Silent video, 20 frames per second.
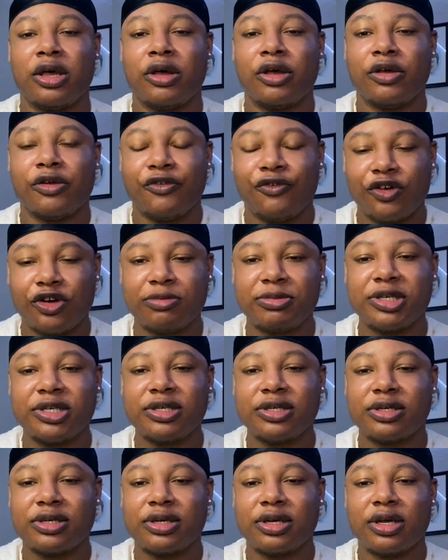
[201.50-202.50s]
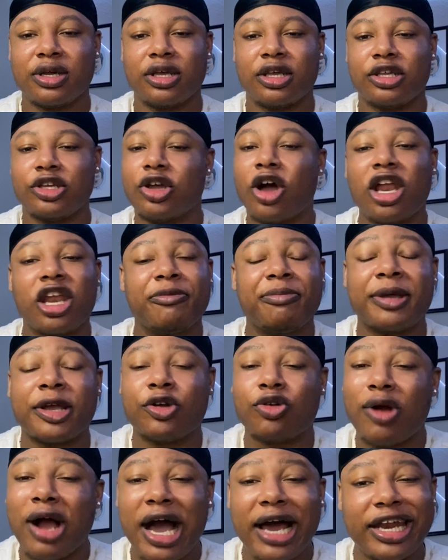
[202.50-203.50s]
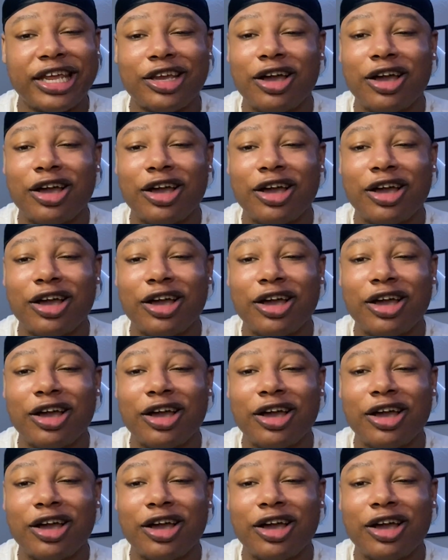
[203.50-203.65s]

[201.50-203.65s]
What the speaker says: You feel me? Y'all have been grinding.